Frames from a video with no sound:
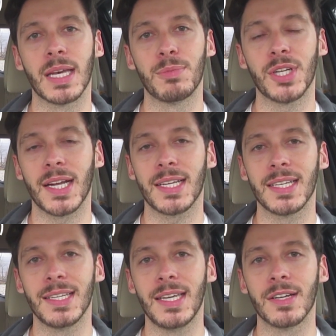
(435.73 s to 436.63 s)

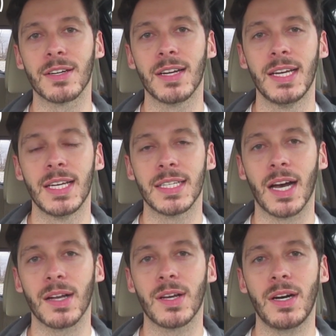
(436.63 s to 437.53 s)

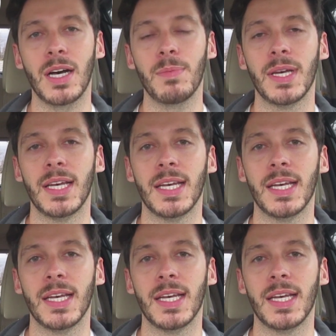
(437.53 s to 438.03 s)
kamchatkagear.com.